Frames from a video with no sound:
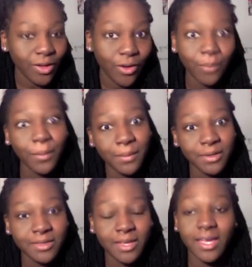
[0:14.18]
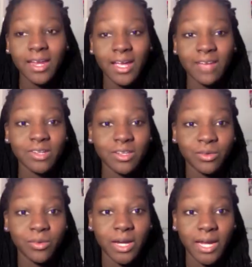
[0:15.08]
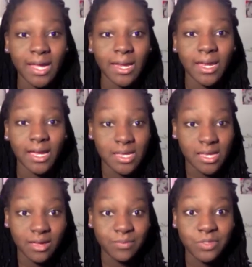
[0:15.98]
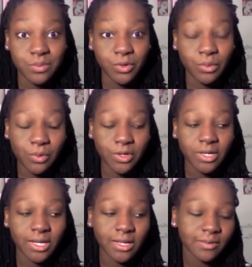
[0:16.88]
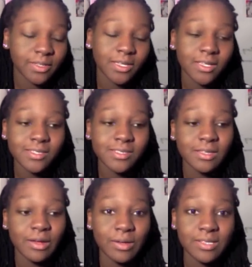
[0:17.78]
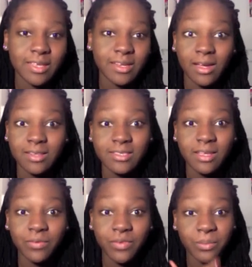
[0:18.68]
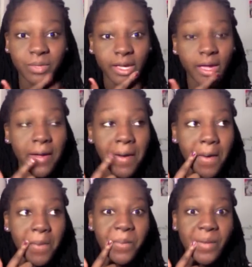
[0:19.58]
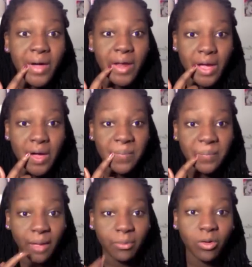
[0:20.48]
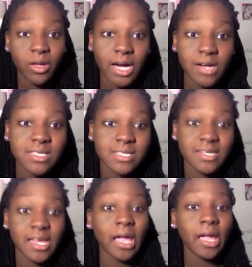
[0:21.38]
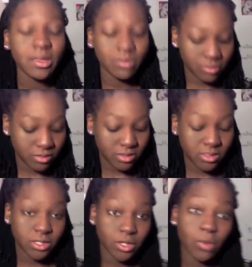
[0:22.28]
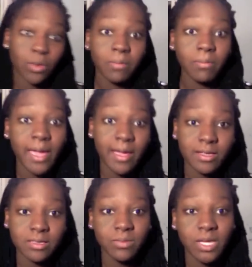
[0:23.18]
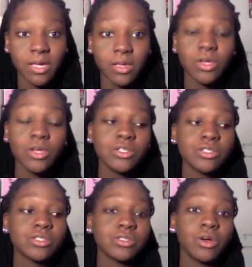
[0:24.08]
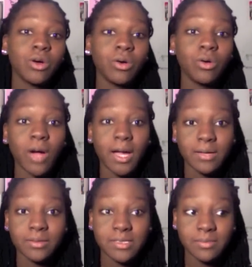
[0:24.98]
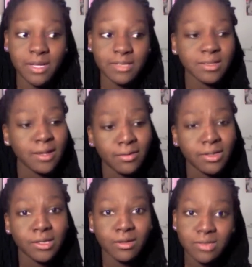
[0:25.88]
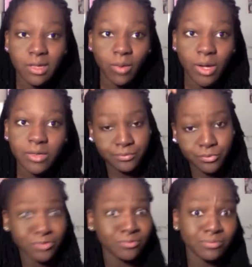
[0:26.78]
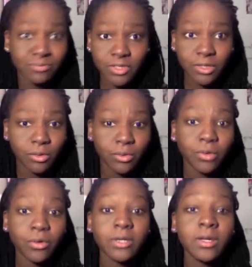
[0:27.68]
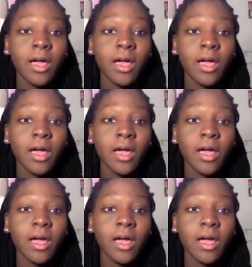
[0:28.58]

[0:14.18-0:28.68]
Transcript: on my birthday, and I have another one at 9 a.m. tomorrow morning, so it's like nonstop for me. But I'm going out tonight to dinner with my housemate, so I was about to get ready, and I was like, why don't I video record